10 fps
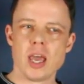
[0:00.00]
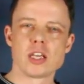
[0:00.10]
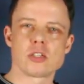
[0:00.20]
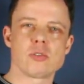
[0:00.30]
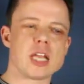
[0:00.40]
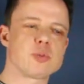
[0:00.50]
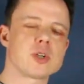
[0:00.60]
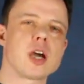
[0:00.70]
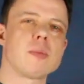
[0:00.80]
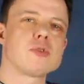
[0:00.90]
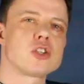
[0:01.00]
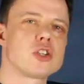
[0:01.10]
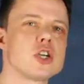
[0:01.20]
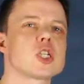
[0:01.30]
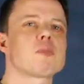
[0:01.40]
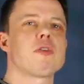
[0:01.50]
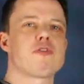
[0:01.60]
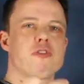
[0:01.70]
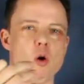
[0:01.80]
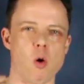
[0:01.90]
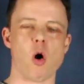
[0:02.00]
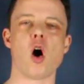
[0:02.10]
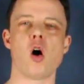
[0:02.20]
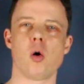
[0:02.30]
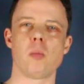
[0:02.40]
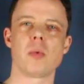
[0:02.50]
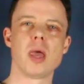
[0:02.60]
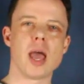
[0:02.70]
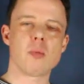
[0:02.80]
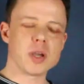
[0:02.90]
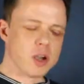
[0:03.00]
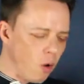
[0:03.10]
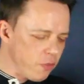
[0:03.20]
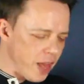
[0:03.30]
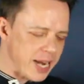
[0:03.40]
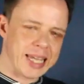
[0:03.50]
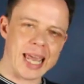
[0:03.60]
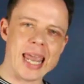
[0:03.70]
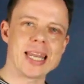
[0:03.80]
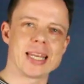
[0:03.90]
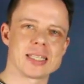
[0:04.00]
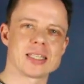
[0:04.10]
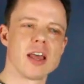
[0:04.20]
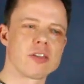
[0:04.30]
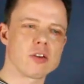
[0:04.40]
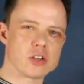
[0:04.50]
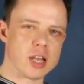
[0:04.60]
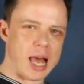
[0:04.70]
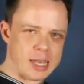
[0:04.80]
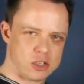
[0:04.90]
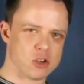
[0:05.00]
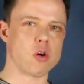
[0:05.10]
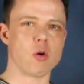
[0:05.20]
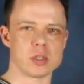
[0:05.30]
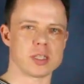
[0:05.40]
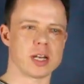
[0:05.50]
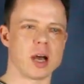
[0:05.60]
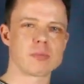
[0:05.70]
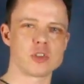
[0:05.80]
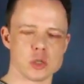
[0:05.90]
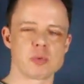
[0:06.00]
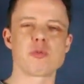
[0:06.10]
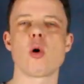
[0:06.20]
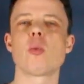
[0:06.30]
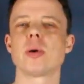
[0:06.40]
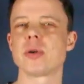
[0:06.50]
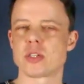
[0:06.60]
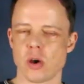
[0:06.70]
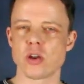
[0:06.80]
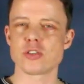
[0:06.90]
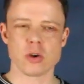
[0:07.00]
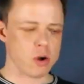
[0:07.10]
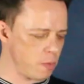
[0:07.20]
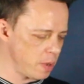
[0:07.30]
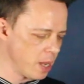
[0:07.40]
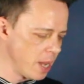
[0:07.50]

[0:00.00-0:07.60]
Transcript: So that's what comes just before home, and we call that a cadence, those last chords that come just before we return to home.